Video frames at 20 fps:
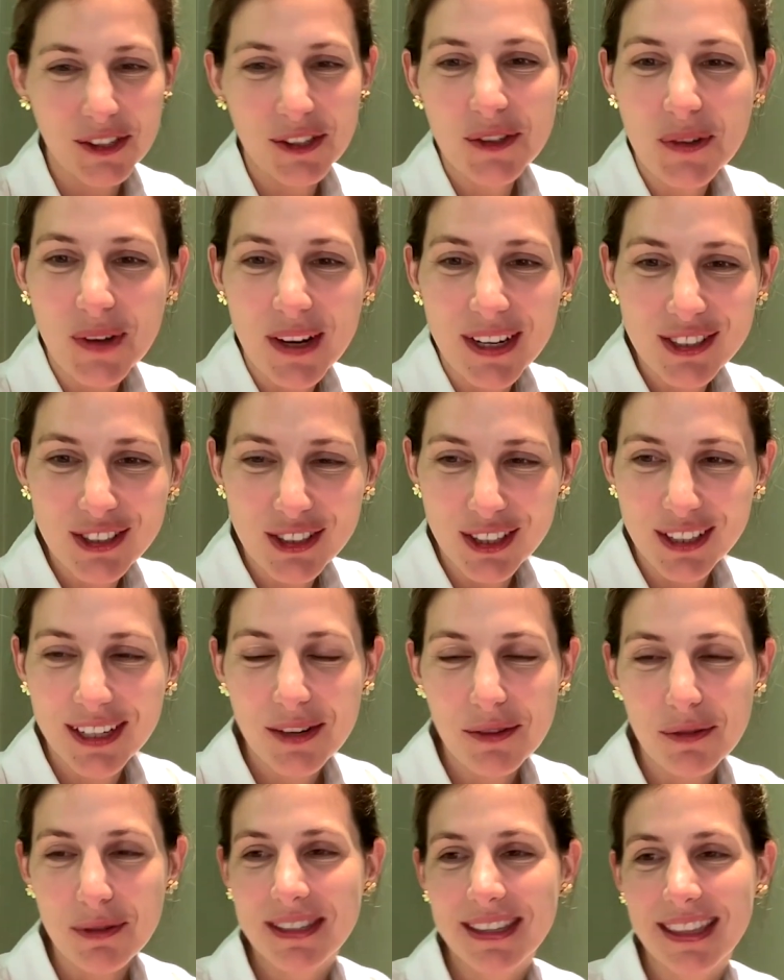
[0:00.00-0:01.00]
a good question.
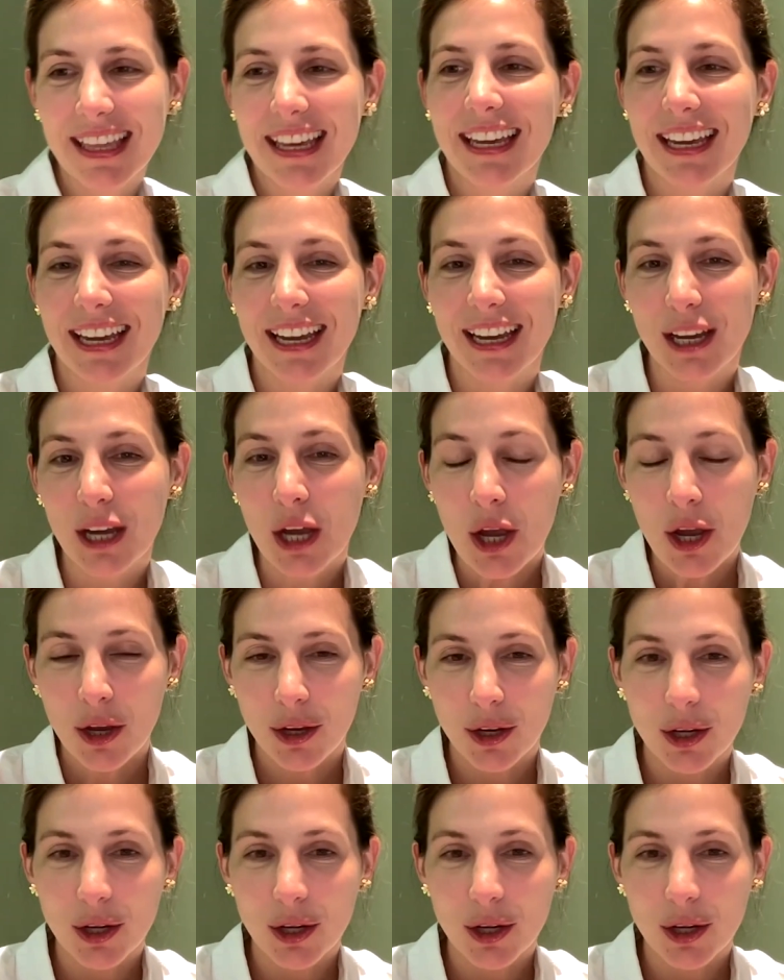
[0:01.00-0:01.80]
I was thinking,